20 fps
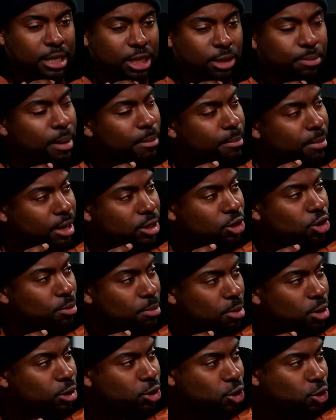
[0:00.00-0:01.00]
is spent by Tom
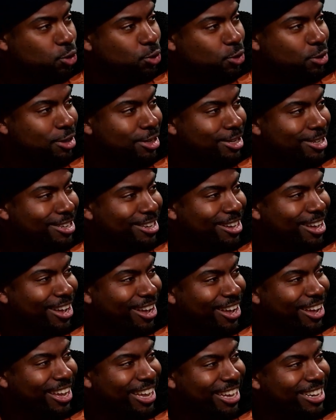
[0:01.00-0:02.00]
Marshall
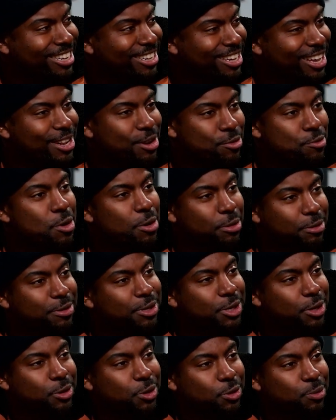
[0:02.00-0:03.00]
in the world of
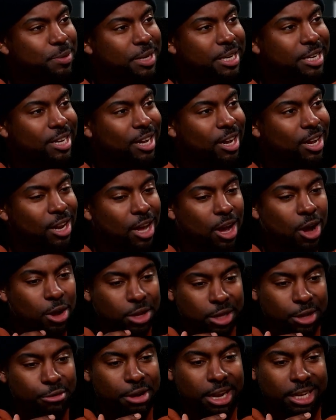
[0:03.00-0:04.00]
social media, like
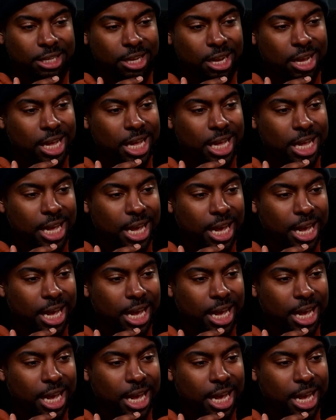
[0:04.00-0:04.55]
our director.